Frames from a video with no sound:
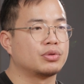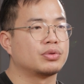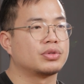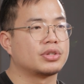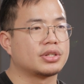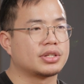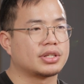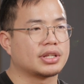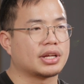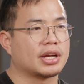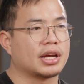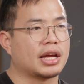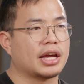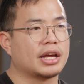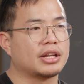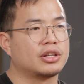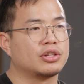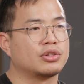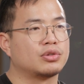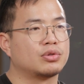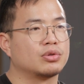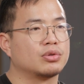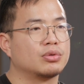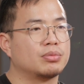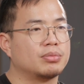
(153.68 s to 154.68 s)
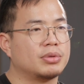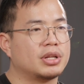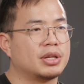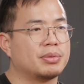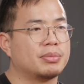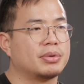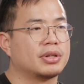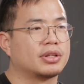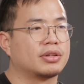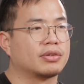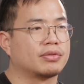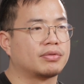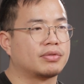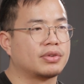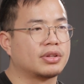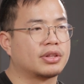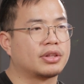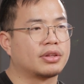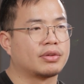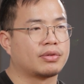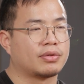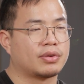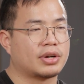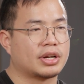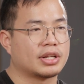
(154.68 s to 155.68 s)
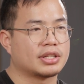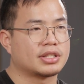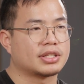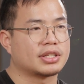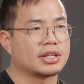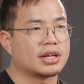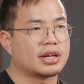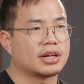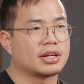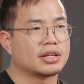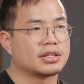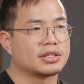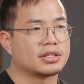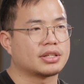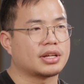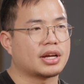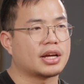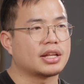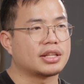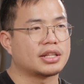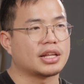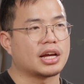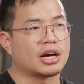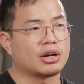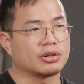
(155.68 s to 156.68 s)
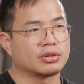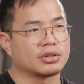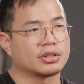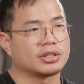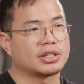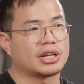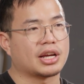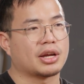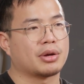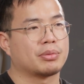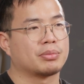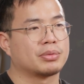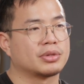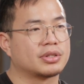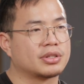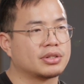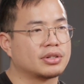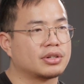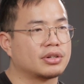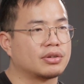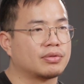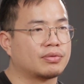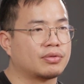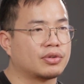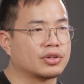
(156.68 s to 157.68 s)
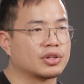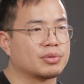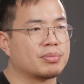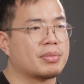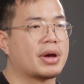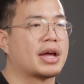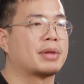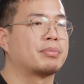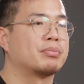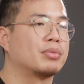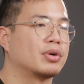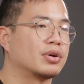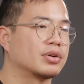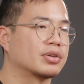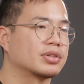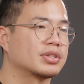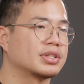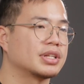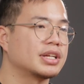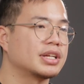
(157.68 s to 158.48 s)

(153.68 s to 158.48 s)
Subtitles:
uses a 82mm filter thread size, and the outer diameter for the matte box